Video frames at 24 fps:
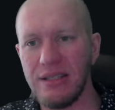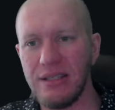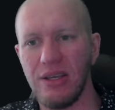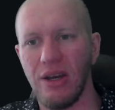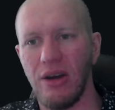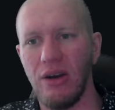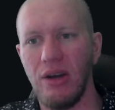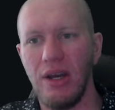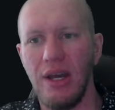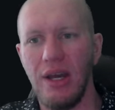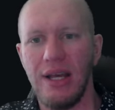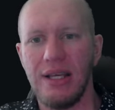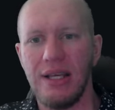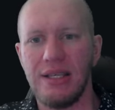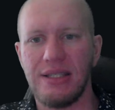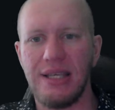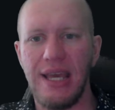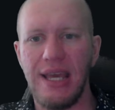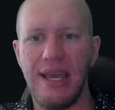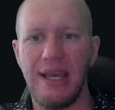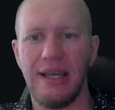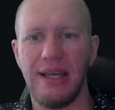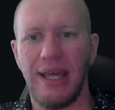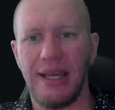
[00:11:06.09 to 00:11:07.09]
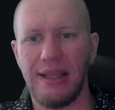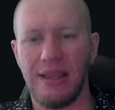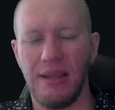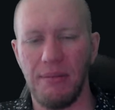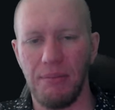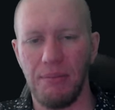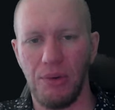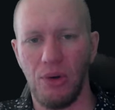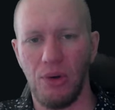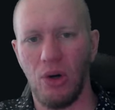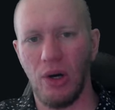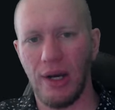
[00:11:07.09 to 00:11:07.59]
So seeing like the
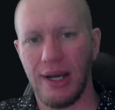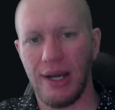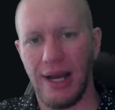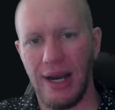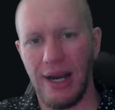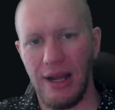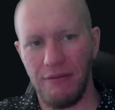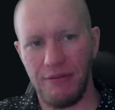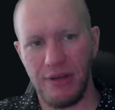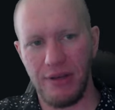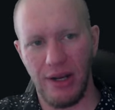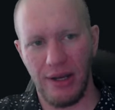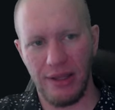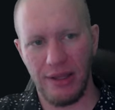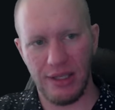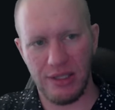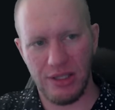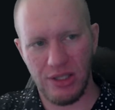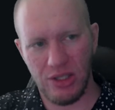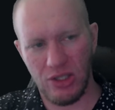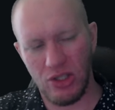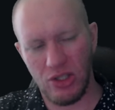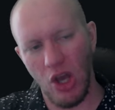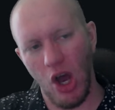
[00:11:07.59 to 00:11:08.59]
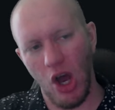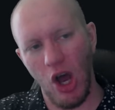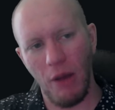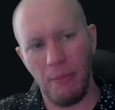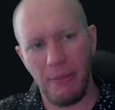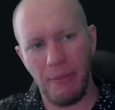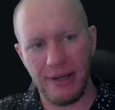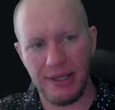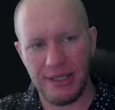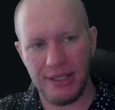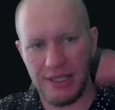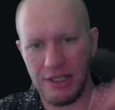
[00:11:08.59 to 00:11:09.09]
more kind of, you know, the
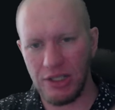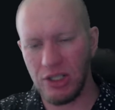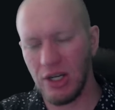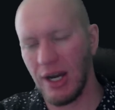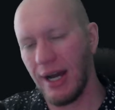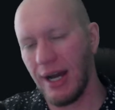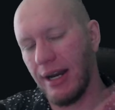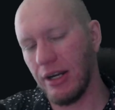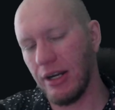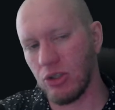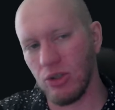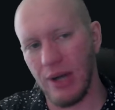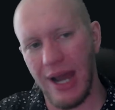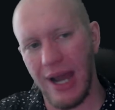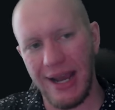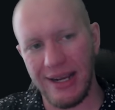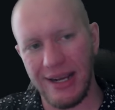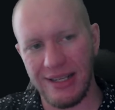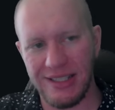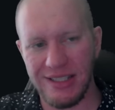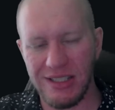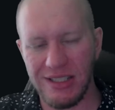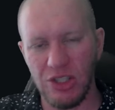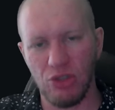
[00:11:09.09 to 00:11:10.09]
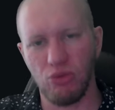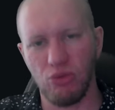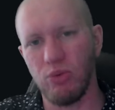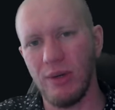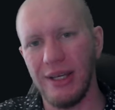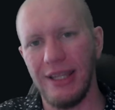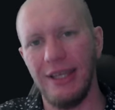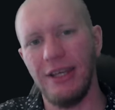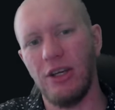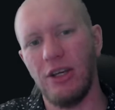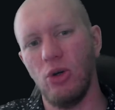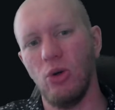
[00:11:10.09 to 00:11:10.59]
serpenty China dragons is just
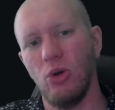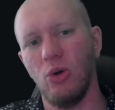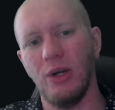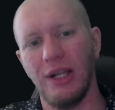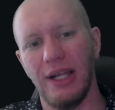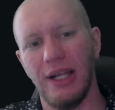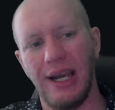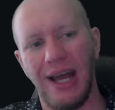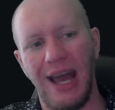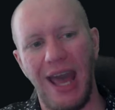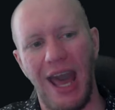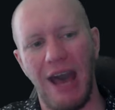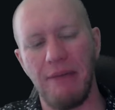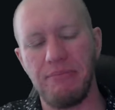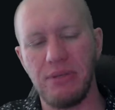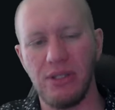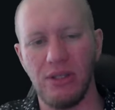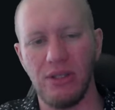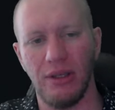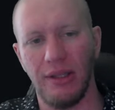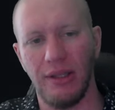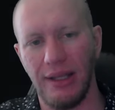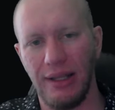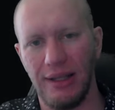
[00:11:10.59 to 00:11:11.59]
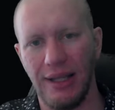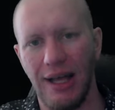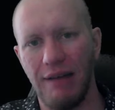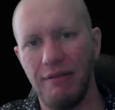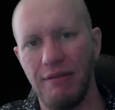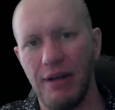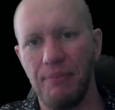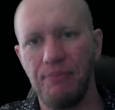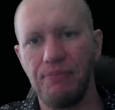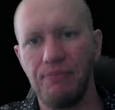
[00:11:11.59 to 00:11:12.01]
really cool, and I absolutely love it.